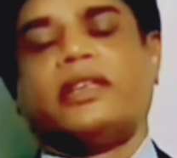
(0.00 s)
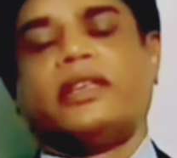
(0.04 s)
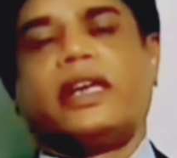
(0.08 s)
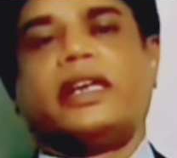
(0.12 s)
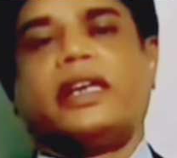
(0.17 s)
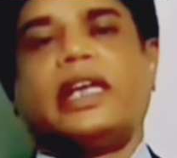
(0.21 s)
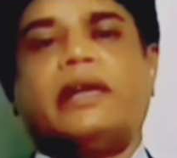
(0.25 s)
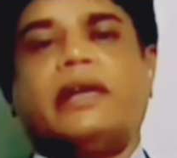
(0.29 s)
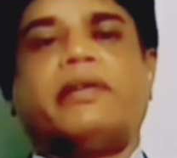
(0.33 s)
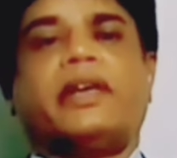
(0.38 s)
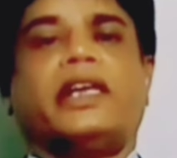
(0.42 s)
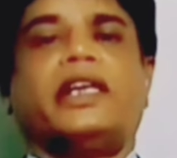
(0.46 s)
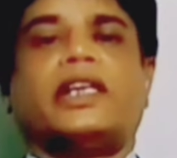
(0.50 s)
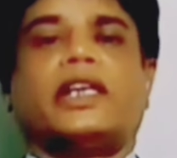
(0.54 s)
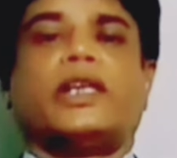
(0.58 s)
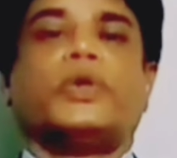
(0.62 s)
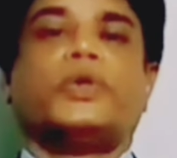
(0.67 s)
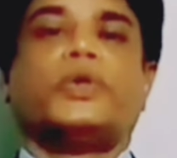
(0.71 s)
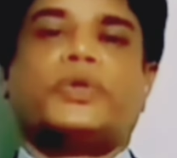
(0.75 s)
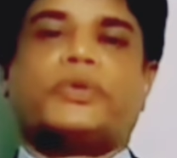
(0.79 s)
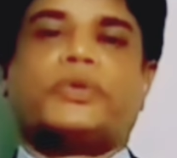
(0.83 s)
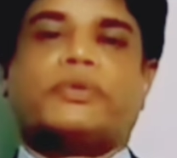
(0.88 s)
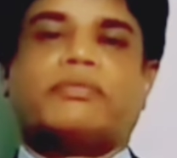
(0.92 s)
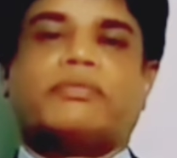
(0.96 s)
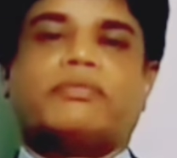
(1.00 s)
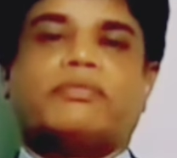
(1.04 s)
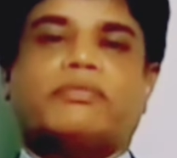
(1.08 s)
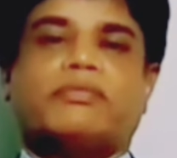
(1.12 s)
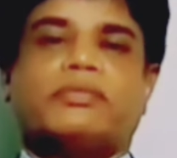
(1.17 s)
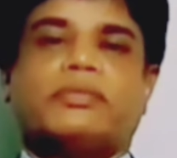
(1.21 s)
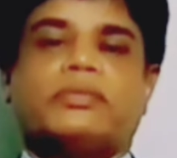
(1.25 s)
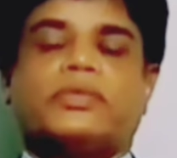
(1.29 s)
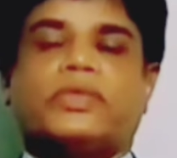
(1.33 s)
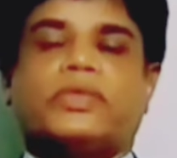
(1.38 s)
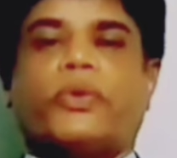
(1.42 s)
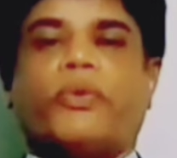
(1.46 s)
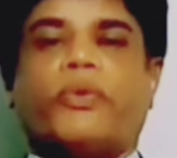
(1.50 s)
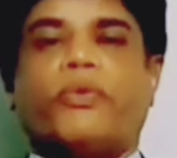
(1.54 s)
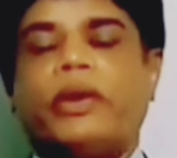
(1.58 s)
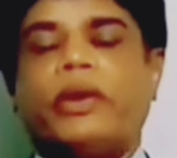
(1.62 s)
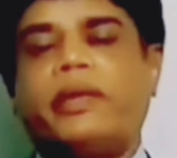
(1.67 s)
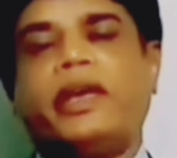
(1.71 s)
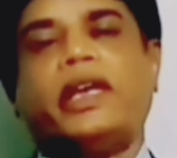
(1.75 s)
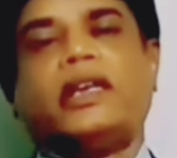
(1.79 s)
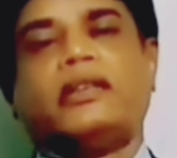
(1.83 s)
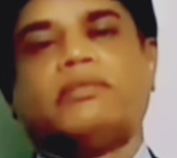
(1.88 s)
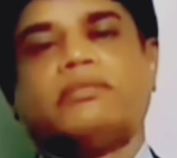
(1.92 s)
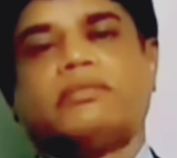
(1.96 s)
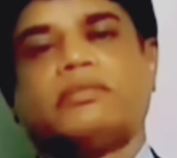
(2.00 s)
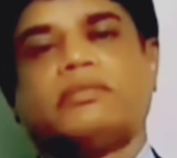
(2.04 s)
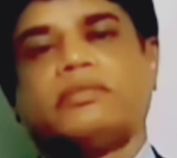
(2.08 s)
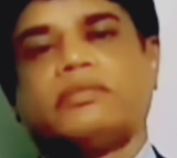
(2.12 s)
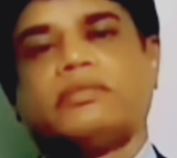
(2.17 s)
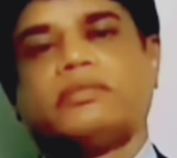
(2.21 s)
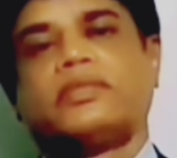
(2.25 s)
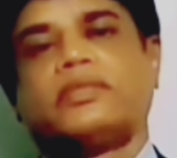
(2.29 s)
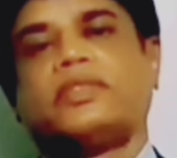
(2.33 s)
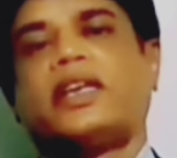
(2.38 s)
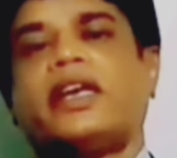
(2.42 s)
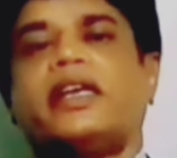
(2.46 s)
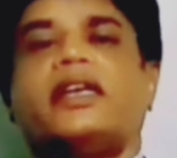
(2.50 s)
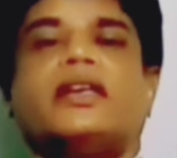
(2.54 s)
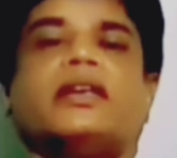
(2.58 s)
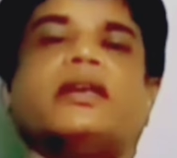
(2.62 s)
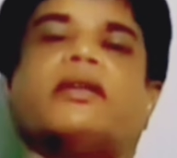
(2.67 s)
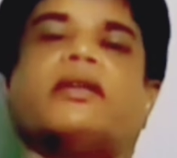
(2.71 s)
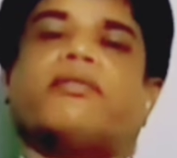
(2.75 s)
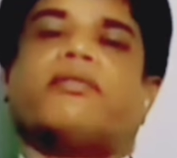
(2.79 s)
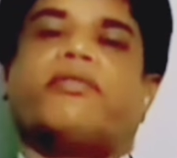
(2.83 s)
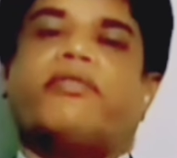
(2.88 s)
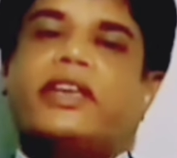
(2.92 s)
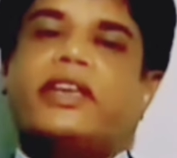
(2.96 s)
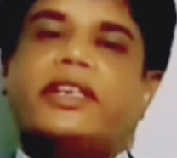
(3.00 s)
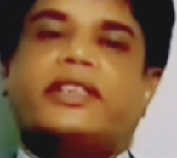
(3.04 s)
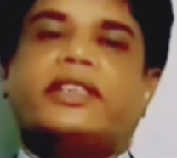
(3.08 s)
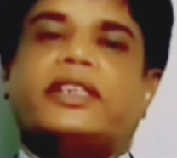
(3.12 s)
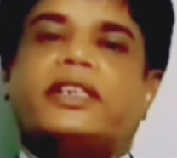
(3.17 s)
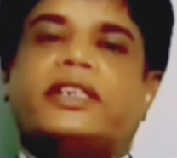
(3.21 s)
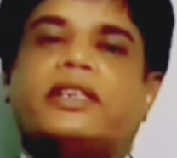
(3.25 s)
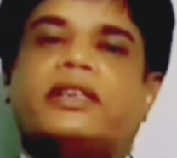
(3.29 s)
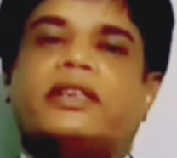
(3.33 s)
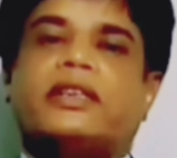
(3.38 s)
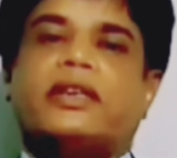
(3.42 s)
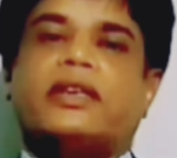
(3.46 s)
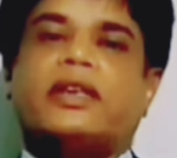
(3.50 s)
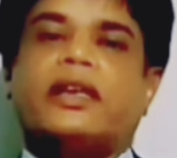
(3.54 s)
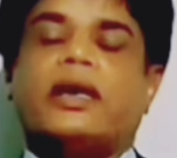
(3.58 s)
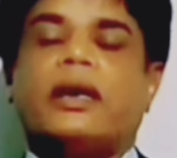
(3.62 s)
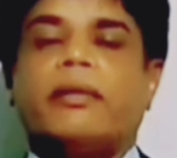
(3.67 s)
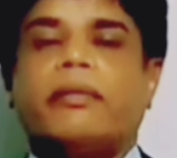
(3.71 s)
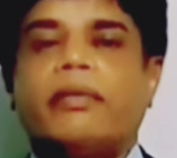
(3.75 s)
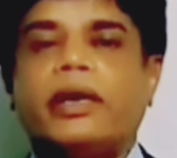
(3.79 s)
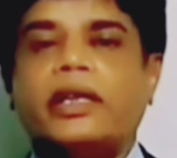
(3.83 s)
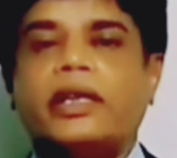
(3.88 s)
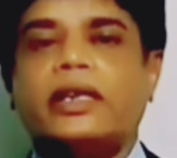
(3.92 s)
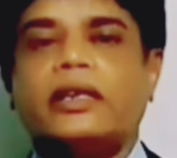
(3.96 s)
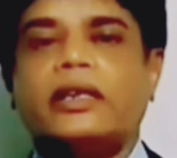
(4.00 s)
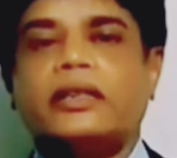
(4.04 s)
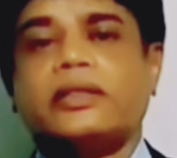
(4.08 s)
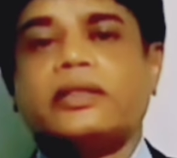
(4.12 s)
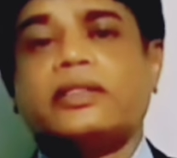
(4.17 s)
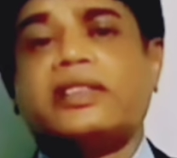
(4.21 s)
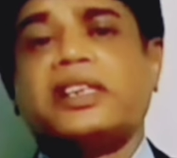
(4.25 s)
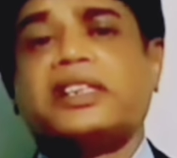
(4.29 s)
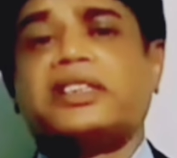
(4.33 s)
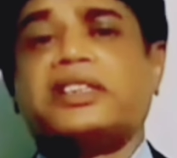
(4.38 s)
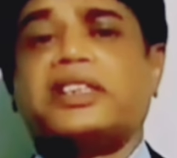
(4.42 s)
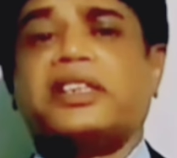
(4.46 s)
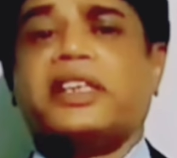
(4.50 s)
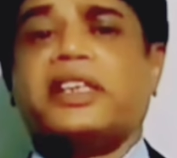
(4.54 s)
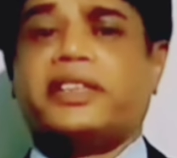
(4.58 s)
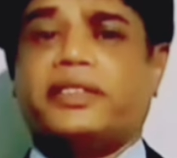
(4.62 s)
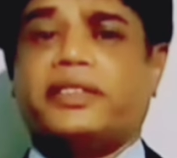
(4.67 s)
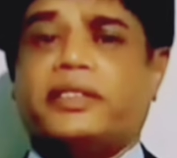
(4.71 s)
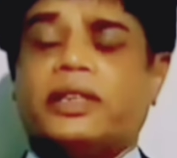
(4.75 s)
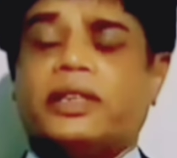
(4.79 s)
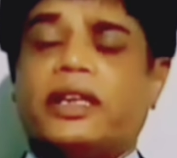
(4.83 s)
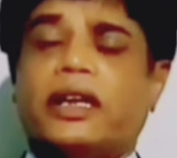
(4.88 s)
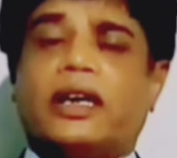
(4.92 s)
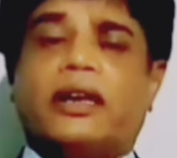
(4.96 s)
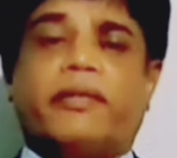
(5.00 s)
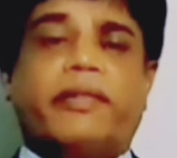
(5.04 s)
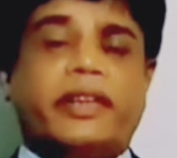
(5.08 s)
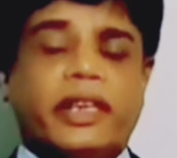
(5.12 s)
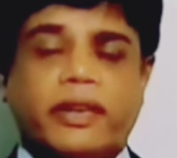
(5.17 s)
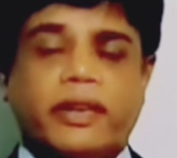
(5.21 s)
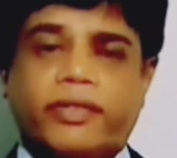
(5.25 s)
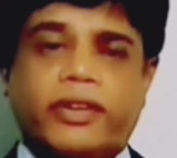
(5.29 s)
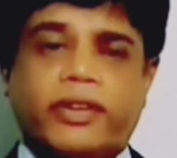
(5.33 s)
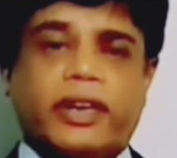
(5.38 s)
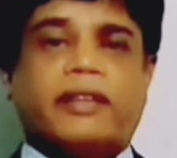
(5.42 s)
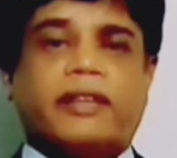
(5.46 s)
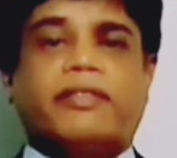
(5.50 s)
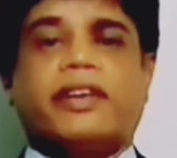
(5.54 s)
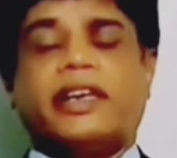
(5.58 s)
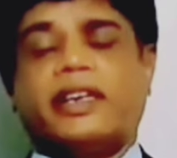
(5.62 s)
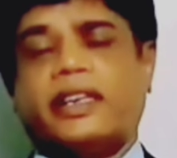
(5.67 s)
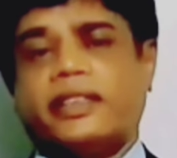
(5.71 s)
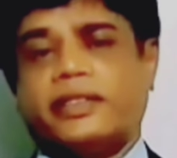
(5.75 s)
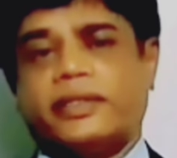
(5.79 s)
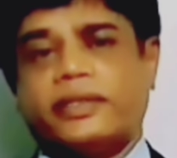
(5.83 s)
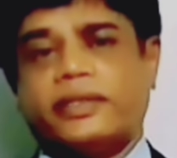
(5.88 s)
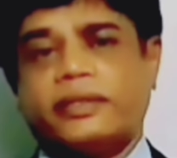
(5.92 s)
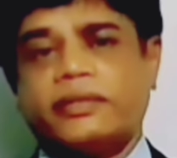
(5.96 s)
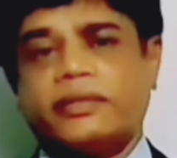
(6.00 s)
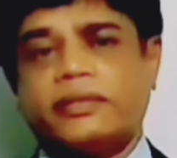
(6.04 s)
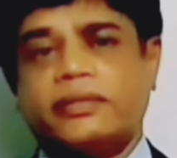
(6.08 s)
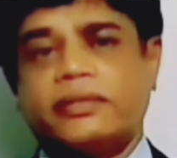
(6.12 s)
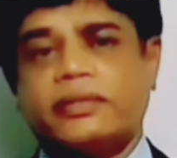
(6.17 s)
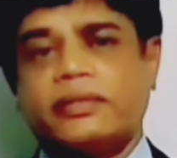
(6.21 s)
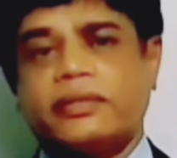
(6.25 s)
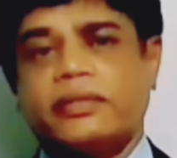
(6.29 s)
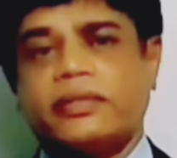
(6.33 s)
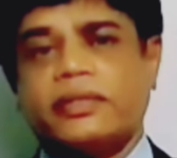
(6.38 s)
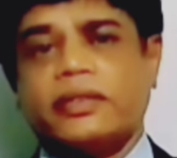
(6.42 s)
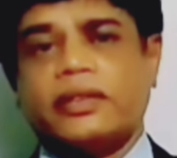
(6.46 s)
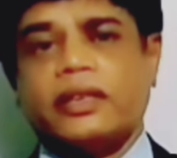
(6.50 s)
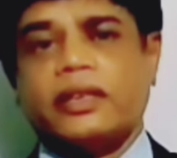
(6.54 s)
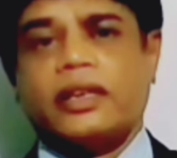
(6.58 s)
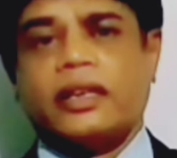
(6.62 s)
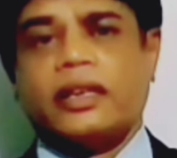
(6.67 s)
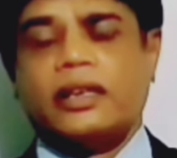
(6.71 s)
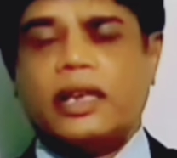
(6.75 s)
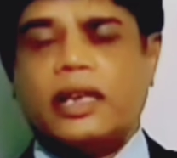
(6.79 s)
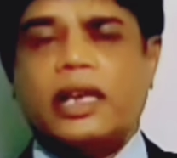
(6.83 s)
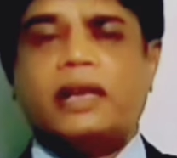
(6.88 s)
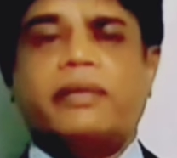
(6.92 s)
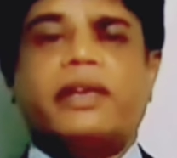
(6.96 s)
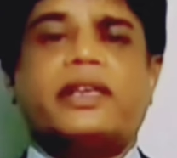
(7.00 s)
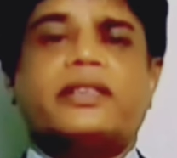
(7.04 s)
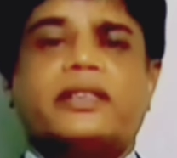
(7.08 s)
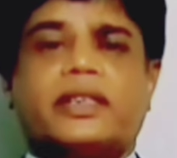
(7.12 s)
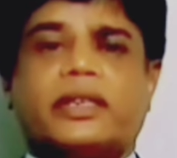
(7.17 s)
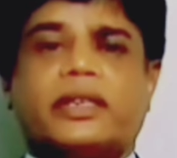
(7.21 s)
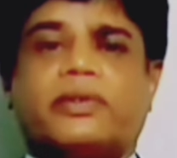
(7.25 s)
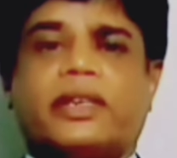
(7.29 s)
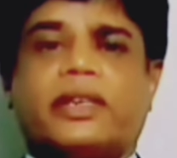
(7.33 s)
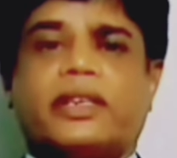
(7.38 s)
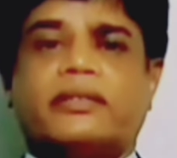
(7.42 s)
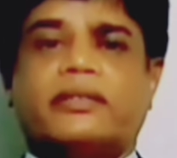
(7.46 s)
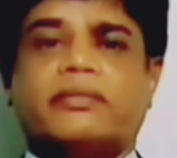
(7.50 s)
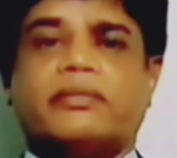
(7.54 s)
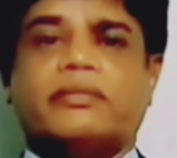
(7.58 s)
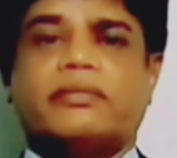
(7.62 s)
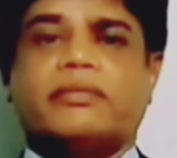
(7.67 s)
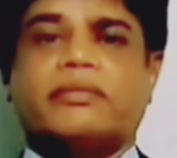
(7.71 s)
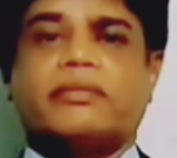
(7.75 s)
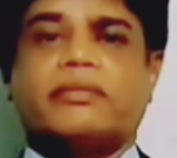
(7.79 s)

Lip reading: That delivery includes weaving, dyeing, finishing within 60 days, within 45 days. Delivery is required.